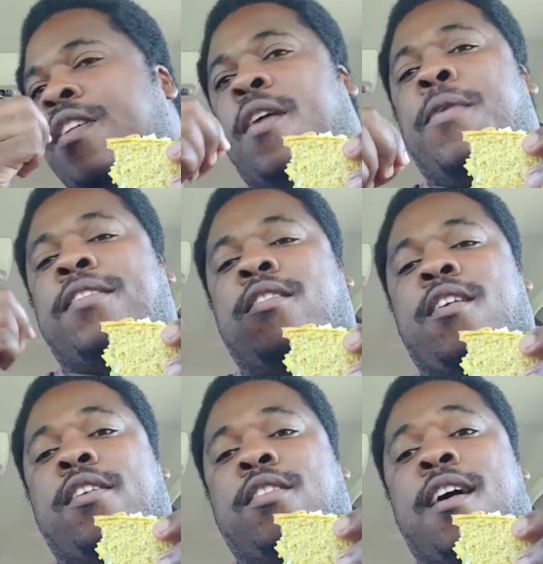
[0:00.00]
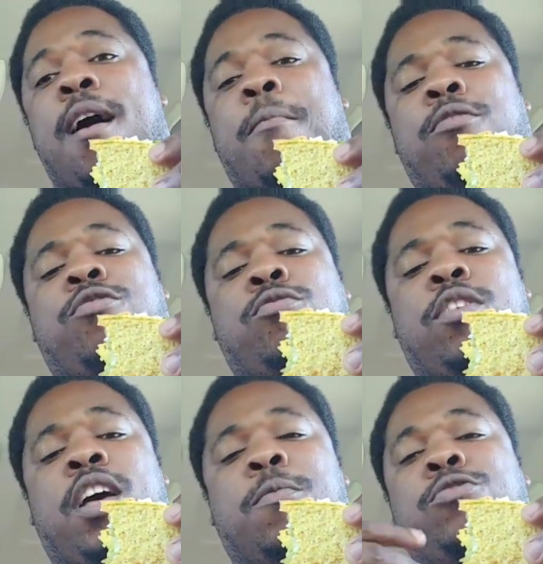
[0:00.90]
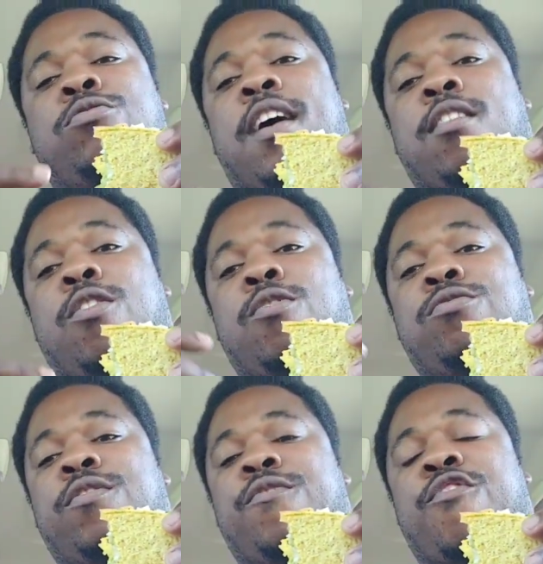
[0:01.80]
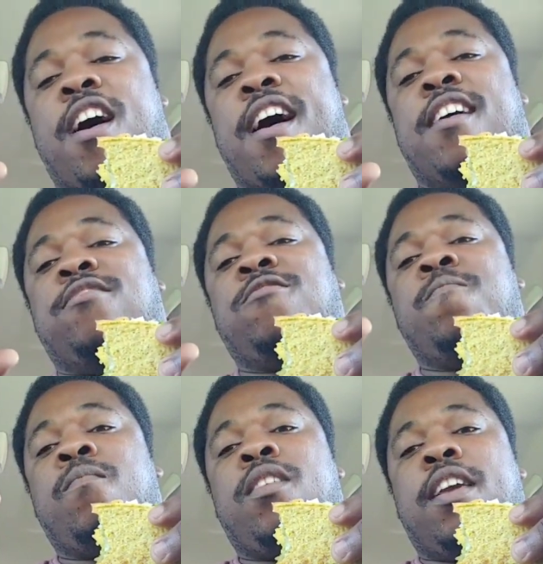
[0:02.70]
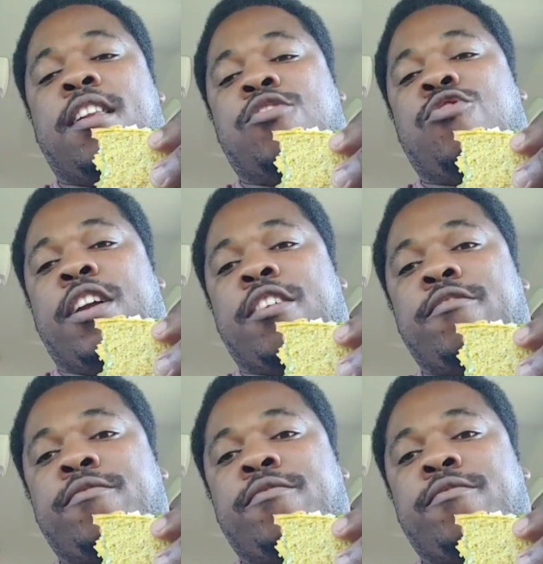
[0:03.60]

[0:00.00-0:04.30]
Yeah, we got the the combo. So it come with two tacos, fries, and a drink. And a